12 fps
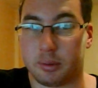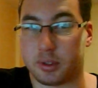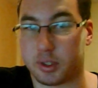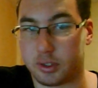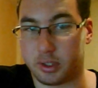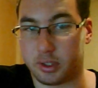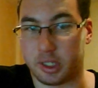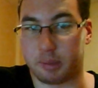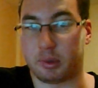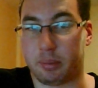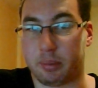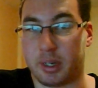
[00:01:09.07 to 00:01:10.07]
It's good seeing him
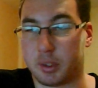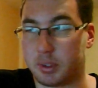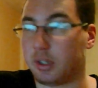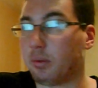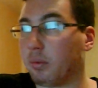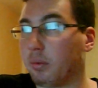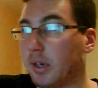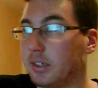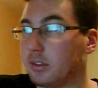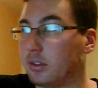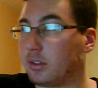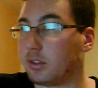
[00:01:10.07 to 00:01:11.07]
going back to his old
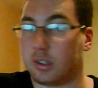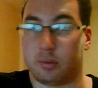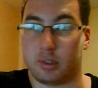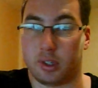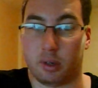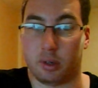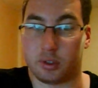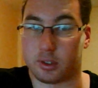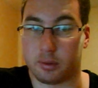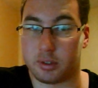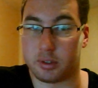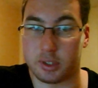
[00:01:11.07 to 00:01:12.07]
ways. I'll just
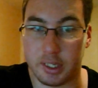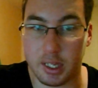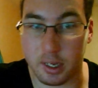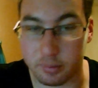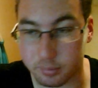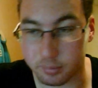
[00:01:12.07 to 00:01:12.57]
go and say that.